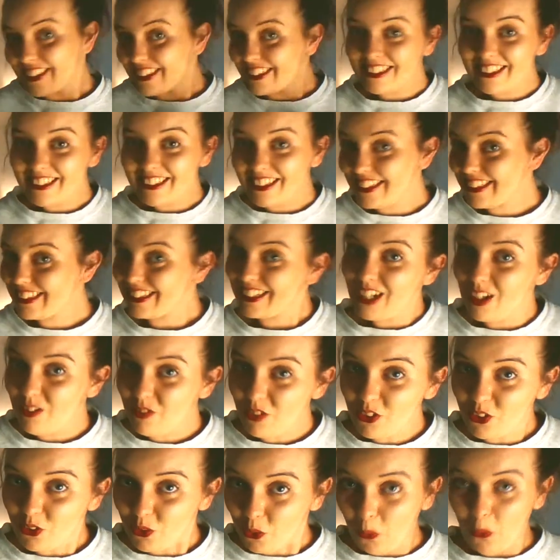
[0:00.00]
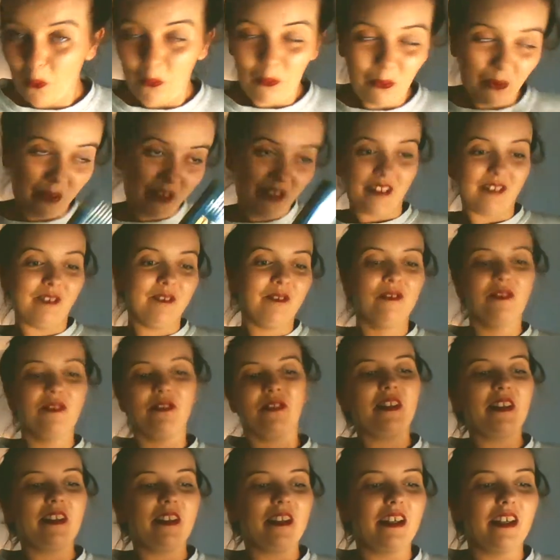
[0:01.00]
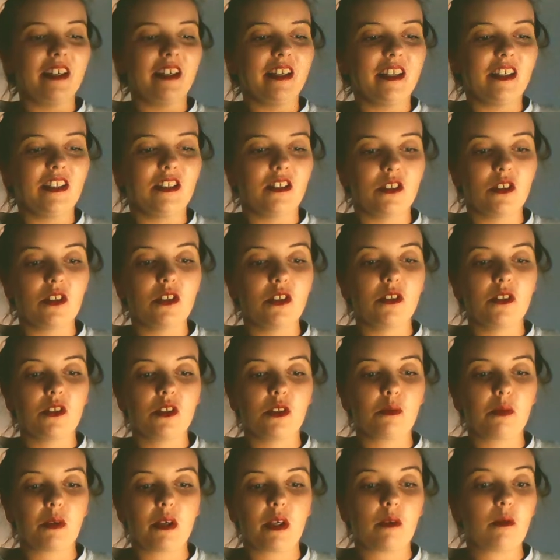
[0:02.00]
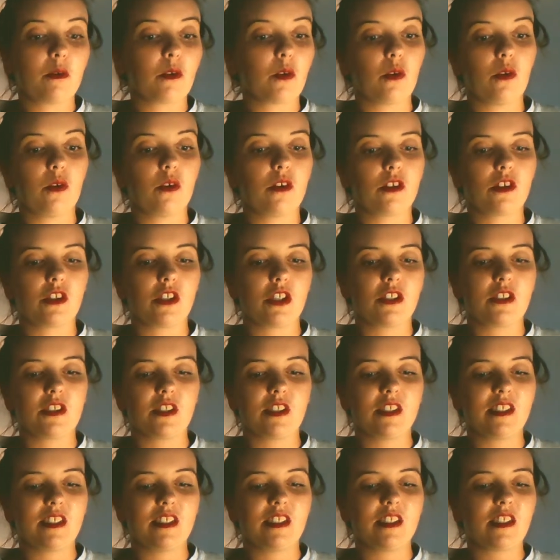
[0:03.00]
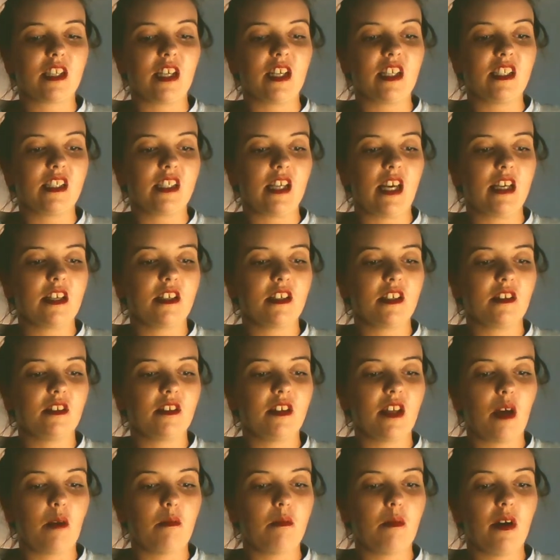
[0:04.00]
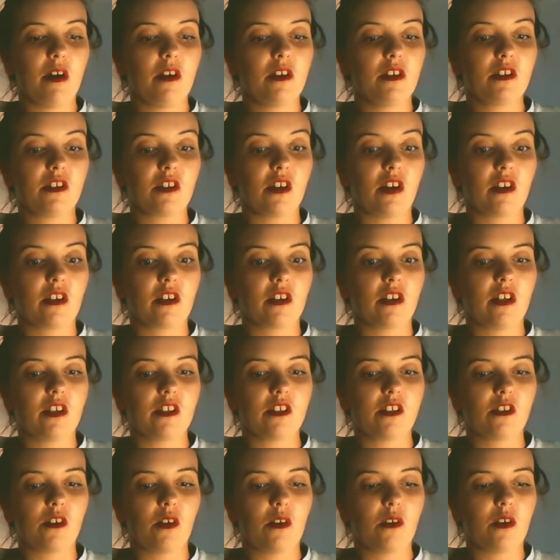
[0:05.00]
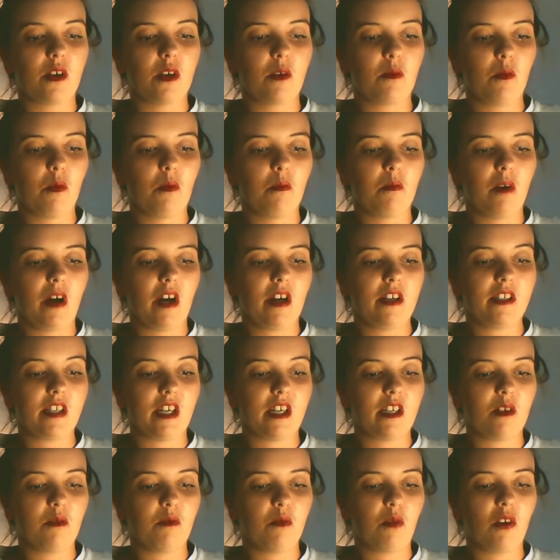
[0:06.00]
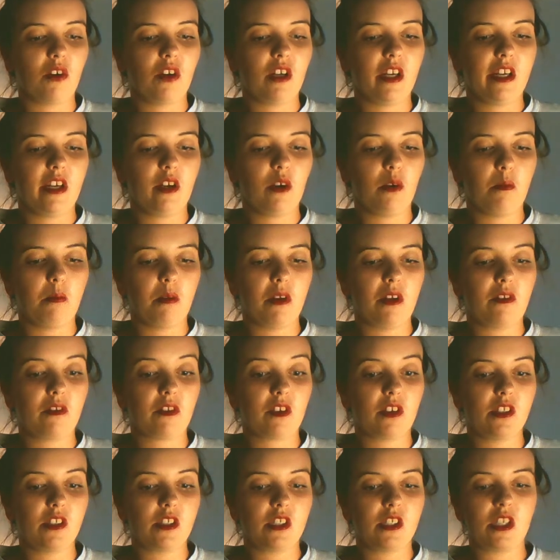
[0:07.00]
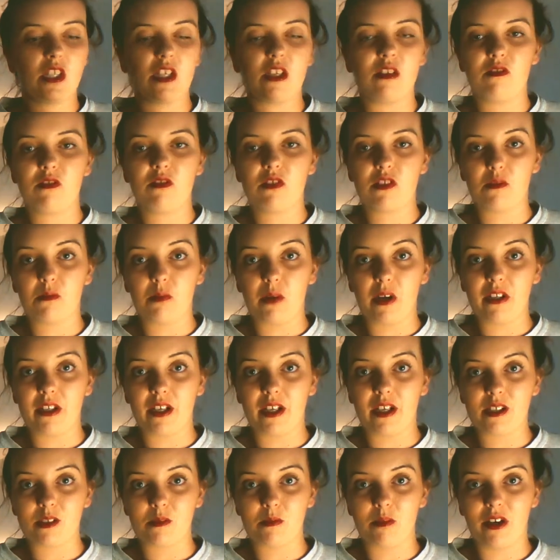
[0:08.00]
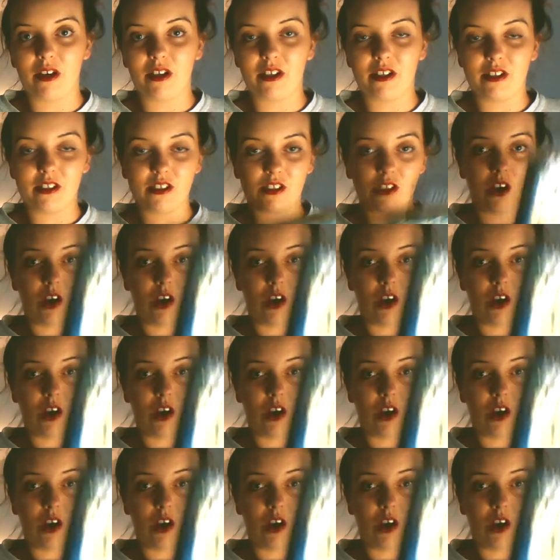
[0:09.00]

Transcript: It's another court one. 2 Supreme Court justices are dead. Their murders are connected only in one mind and in one legal brief conceived by that mind.